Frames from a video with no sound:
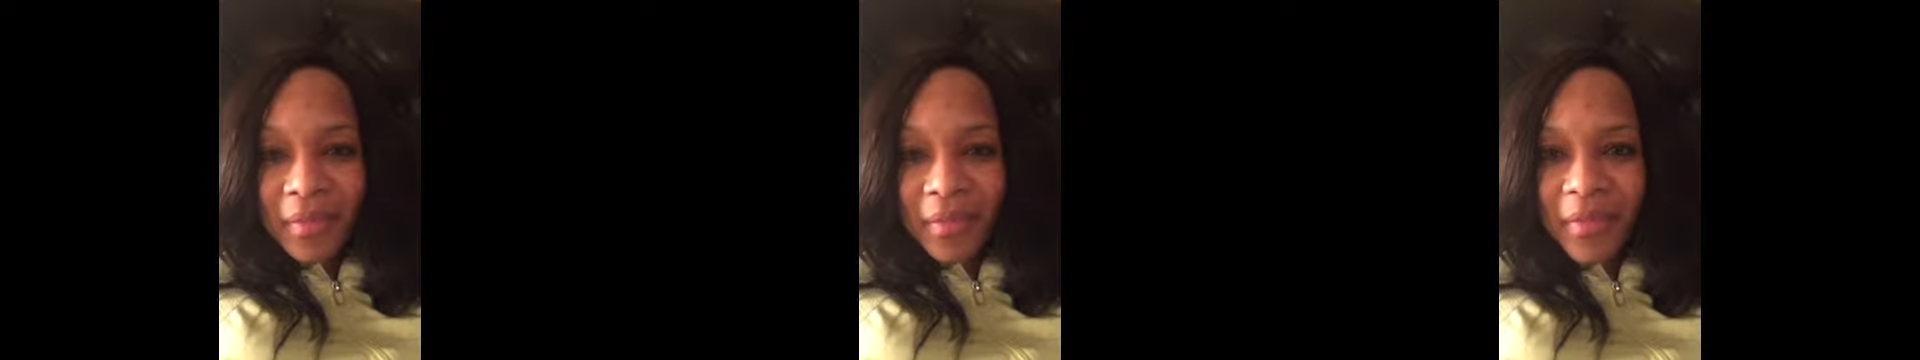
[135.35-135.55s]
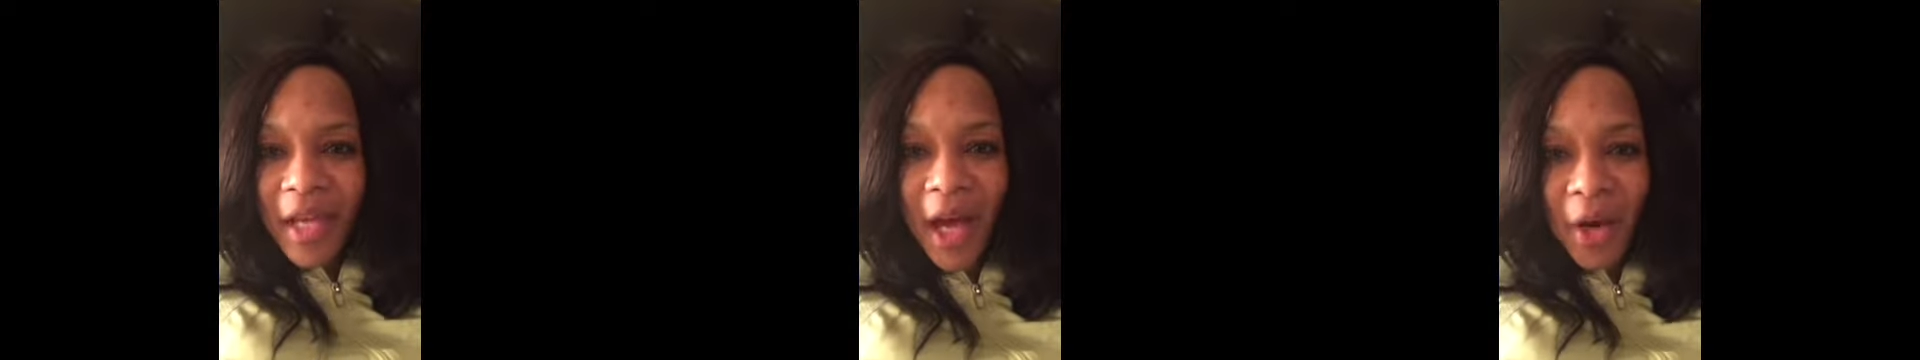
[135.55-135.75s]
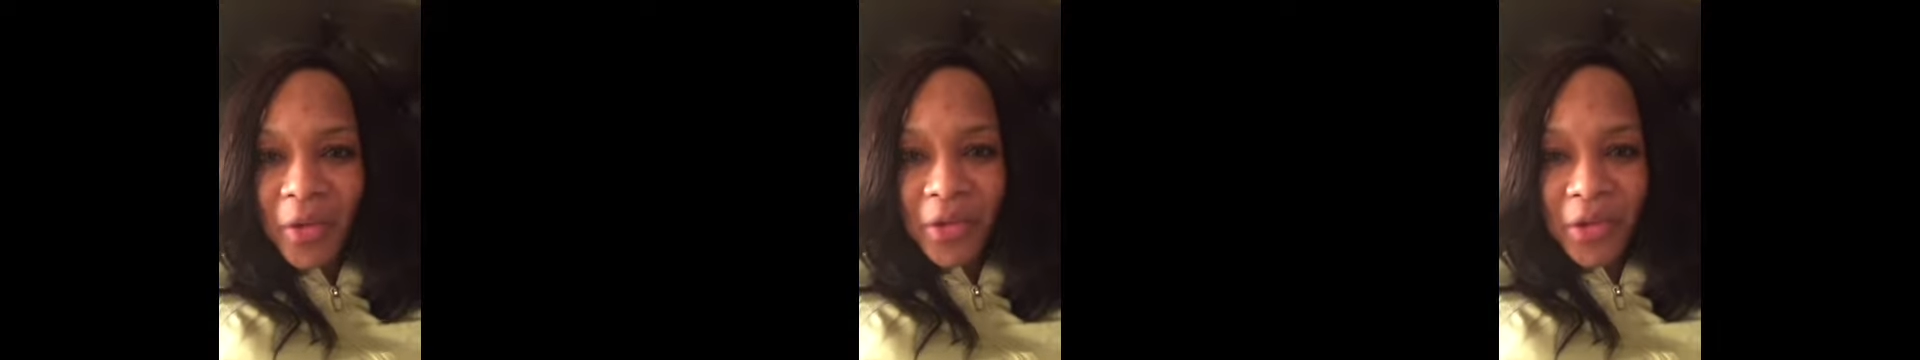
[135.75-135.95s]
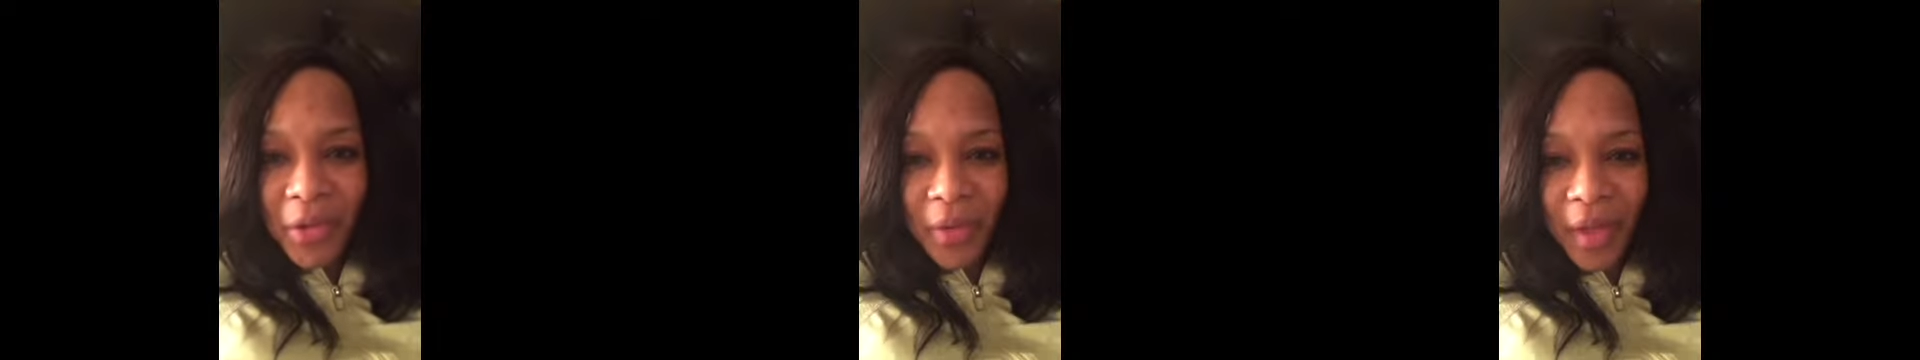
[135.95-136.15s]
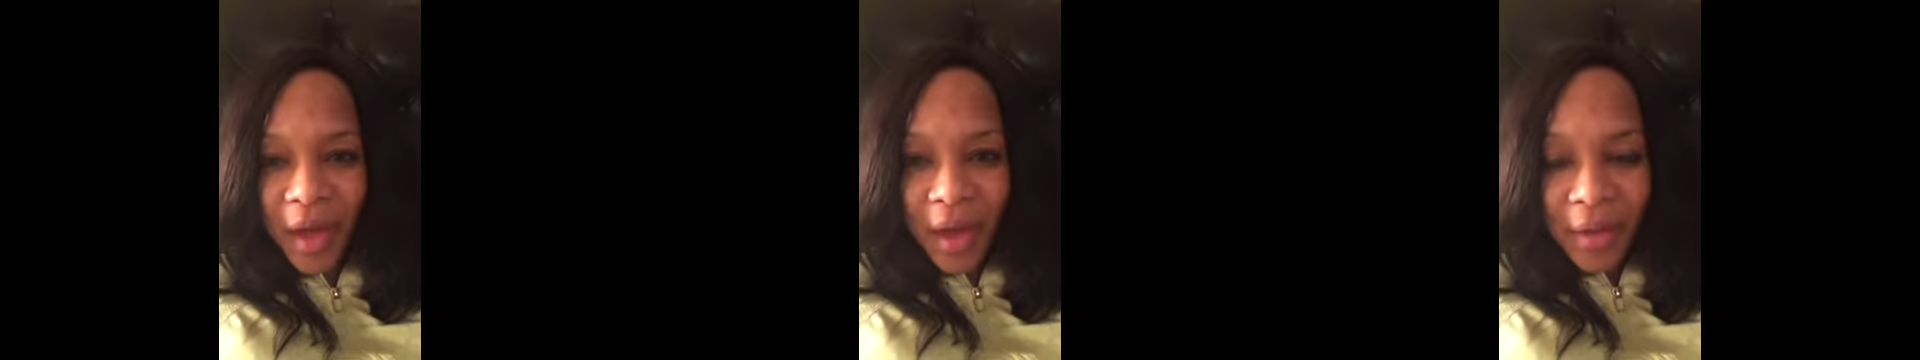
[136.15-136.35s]
tells
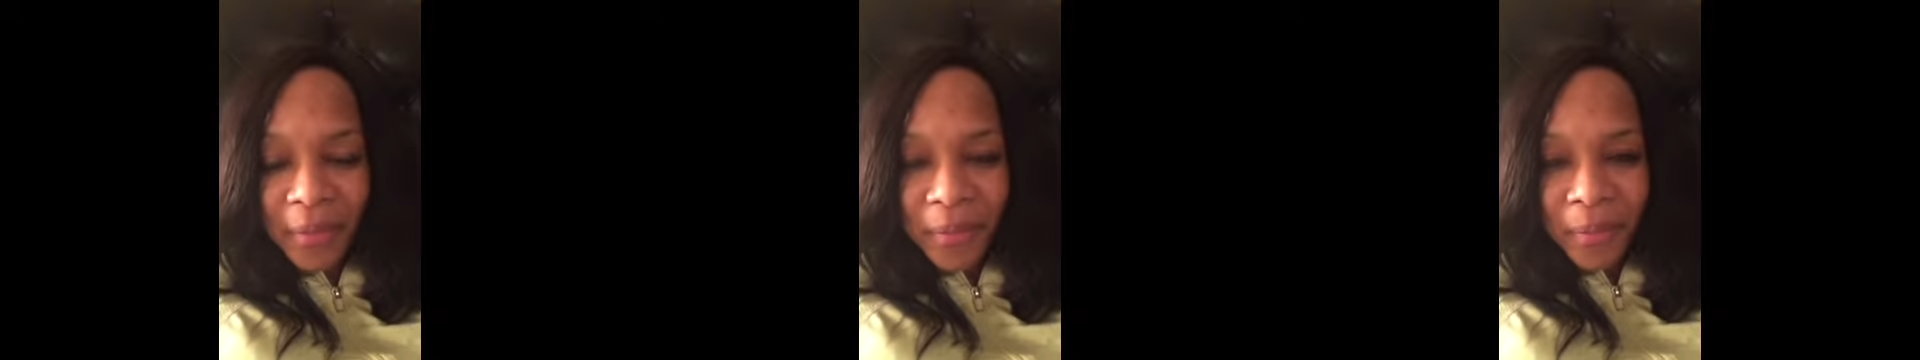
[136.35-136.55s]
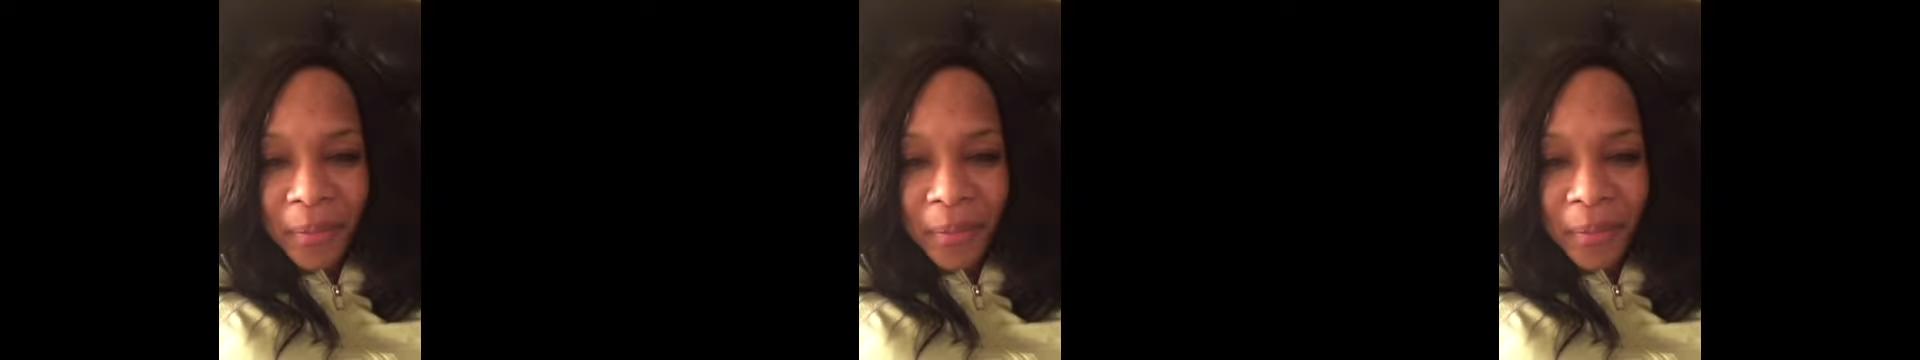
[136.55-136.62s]
you that